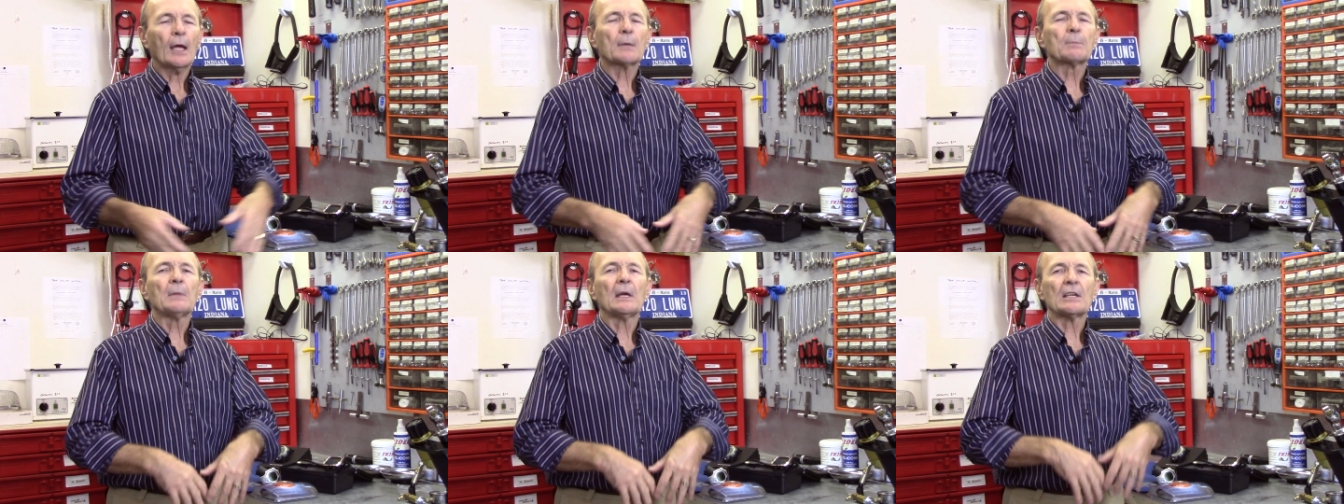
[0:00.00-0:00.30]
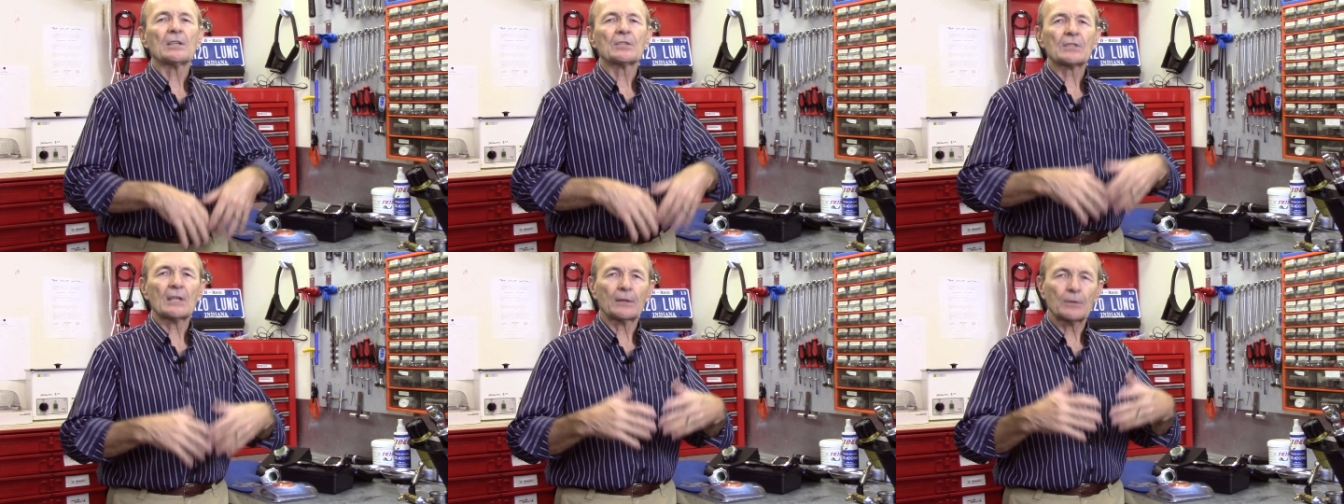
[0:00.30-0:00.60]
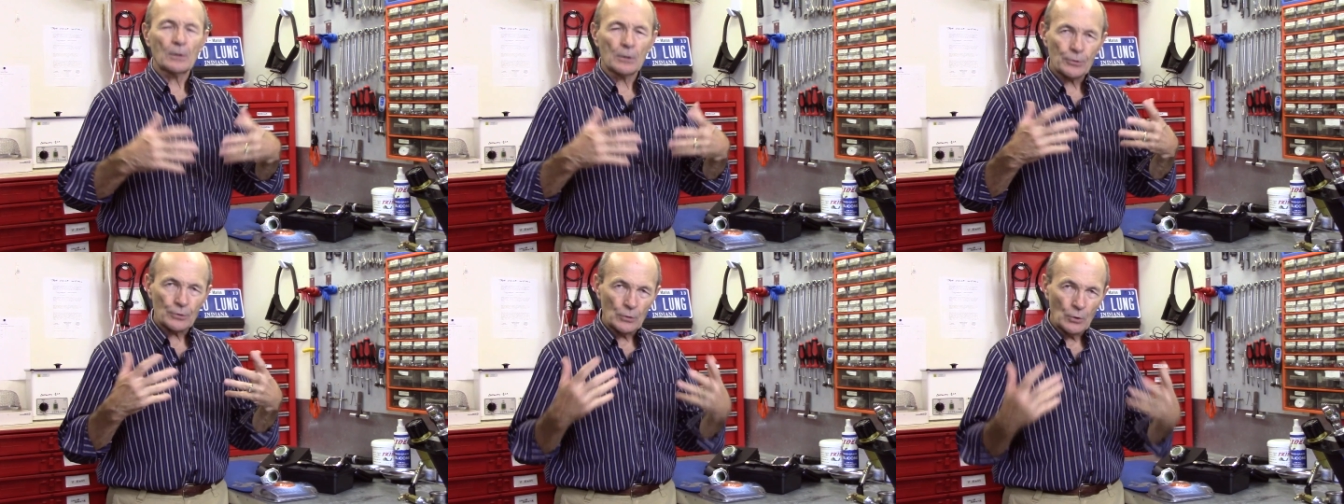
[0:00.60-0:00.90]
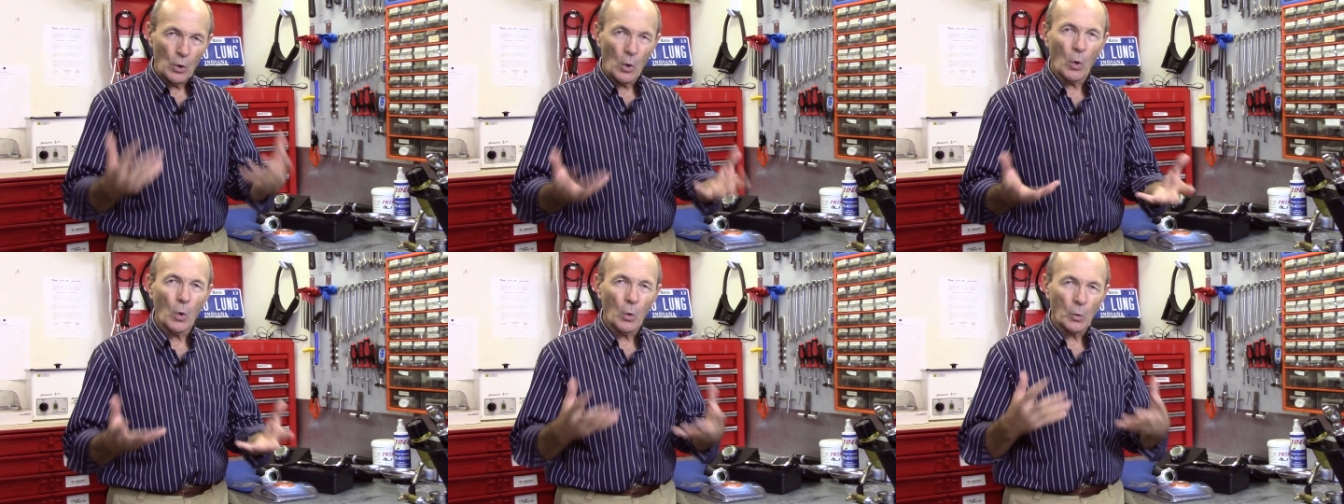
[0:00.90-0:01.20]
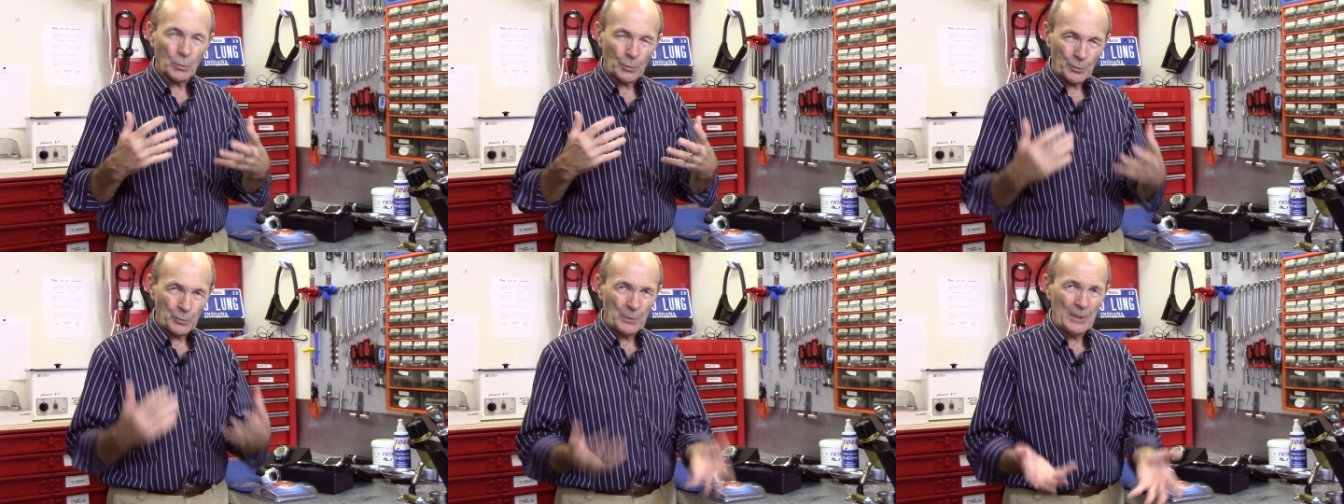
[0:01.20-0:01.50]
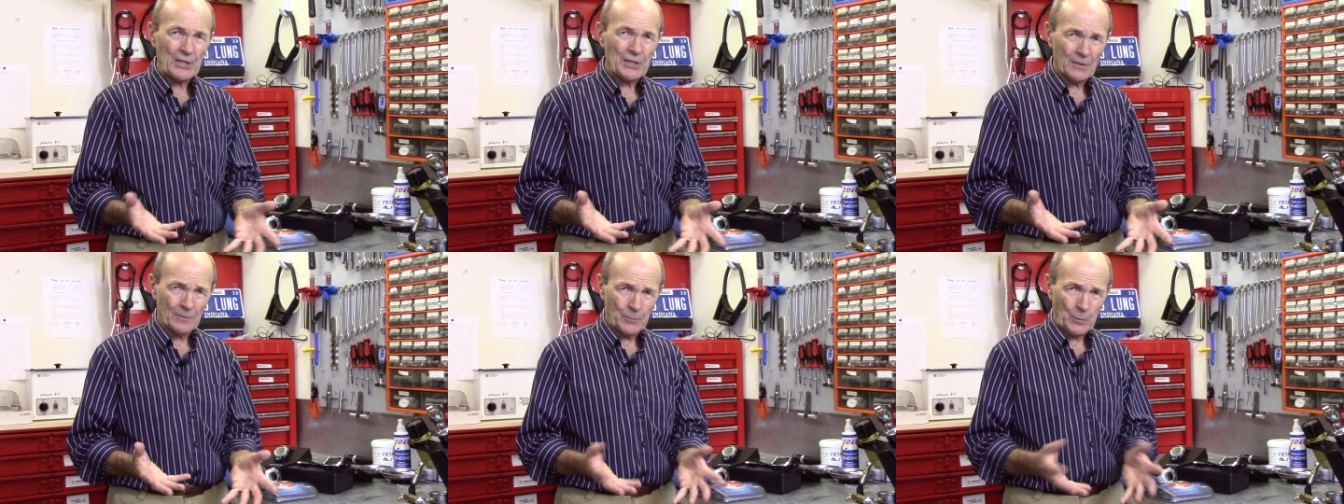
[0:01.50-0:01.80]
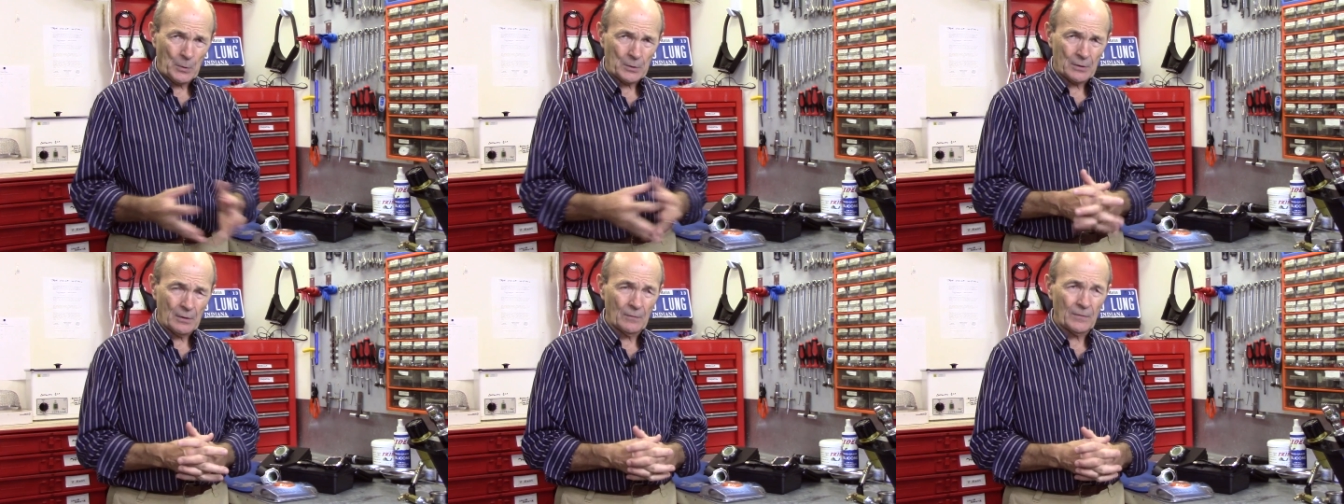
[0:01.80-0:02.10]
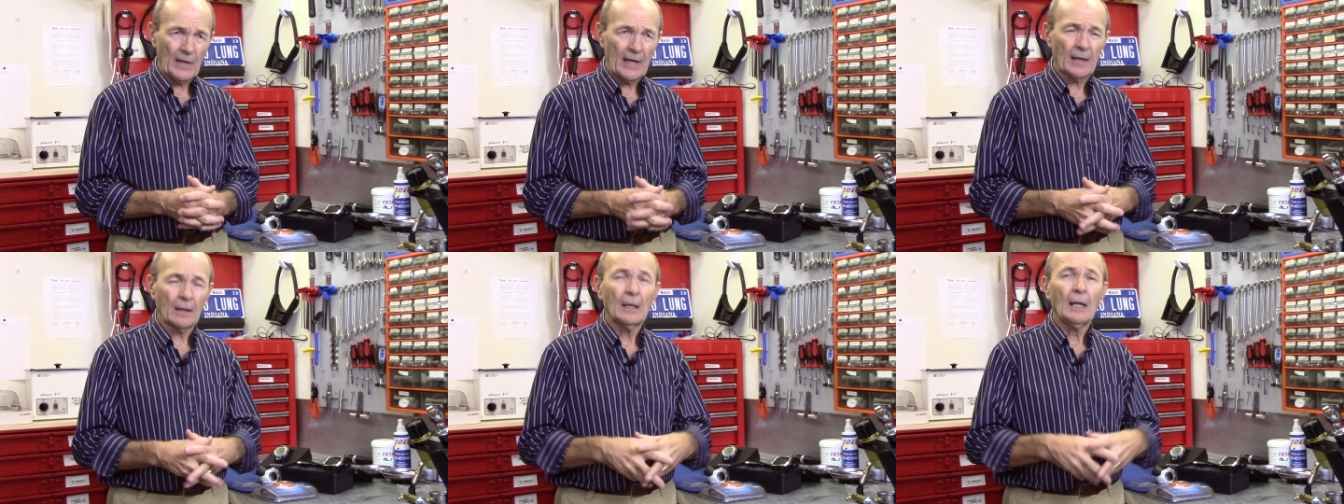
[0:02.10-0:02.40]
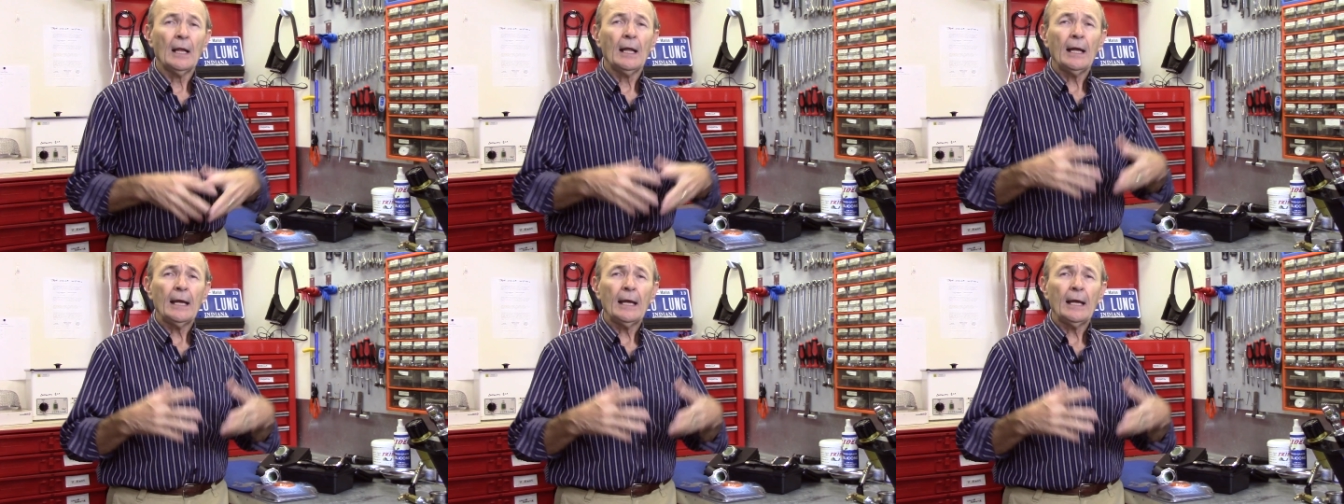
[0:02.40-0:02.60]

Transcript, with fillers: It means that there's no reason for it to fail.